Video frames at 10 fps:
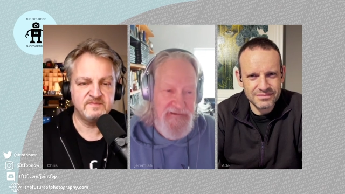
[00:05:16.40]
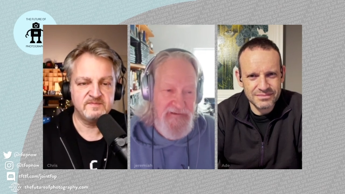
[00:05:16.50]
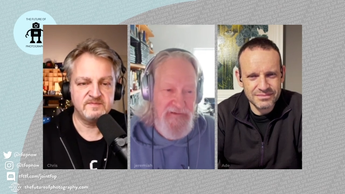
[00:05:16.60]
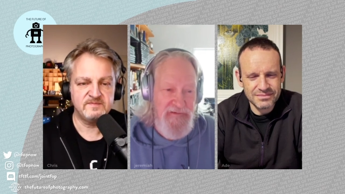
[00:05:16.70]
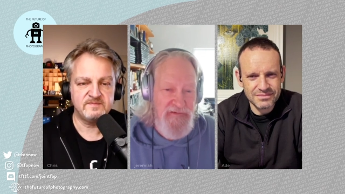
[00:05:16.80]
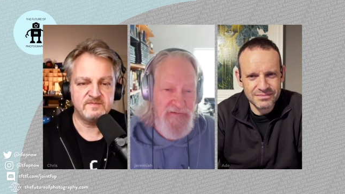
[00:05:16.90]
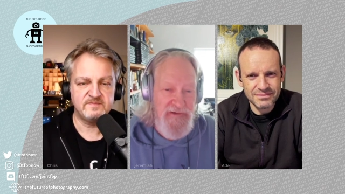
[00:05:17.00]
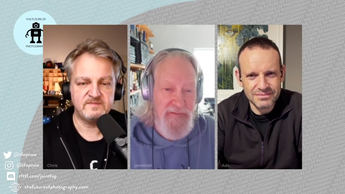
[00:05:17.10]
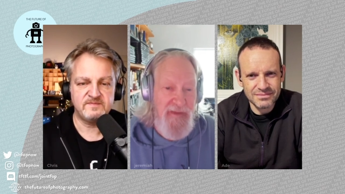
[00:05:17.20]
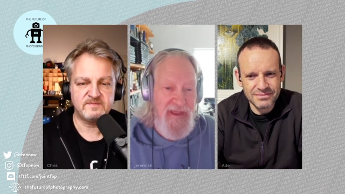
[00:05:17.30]
Speaker 1: to do
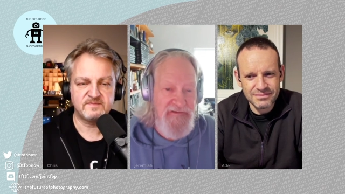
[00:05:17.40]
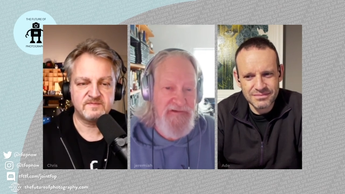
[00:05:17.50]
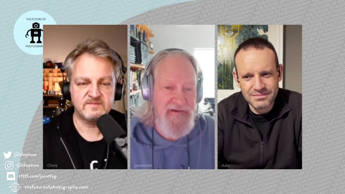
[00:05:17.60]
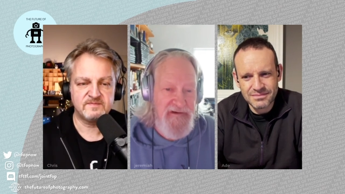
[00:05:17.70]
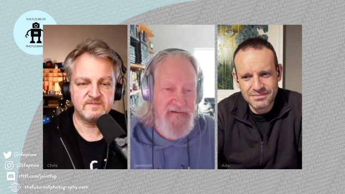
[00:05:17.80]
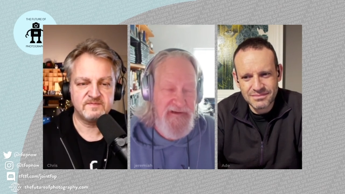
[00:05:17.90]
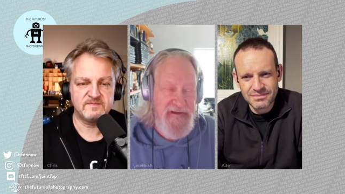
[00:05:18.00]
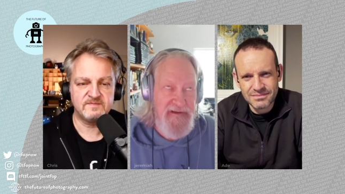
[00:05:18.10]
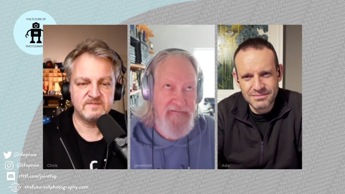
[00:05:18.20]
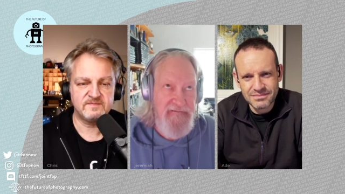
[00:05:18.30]
an
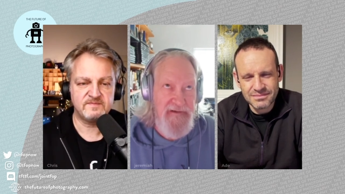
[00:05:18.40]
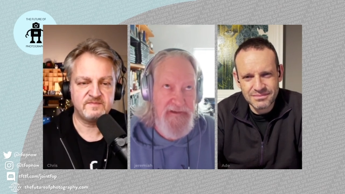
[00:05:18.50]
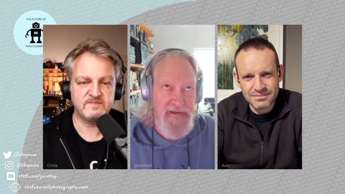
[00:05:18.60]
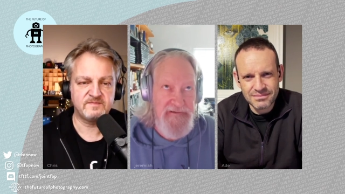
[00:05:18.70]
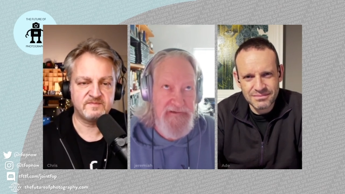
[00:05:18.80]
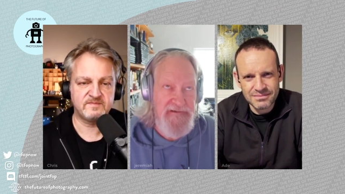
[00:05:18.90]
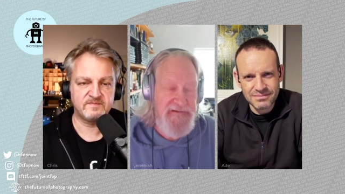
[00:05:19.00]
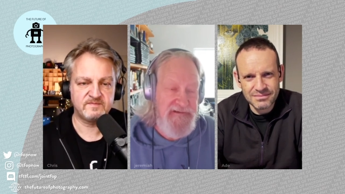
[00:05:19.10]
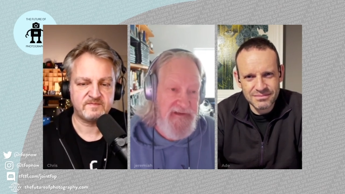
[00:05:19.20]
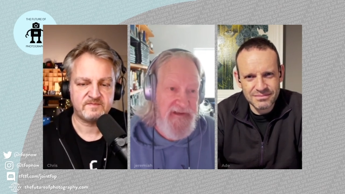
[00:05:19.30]
imaginary,
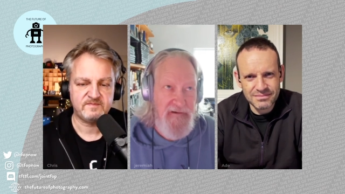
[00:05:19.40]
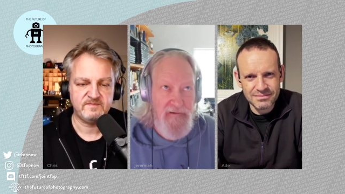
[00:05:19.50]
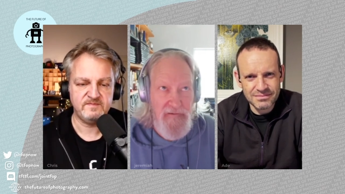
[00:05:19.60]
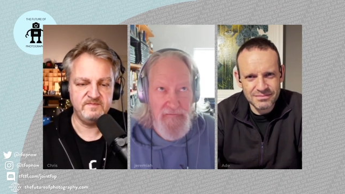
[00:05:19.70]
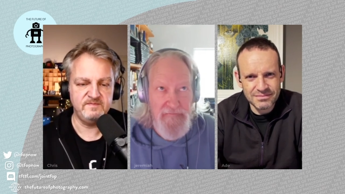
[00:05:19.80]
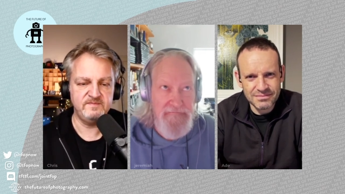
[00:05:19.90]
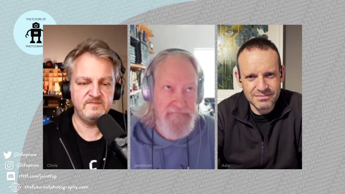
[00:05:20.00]
religious, mythological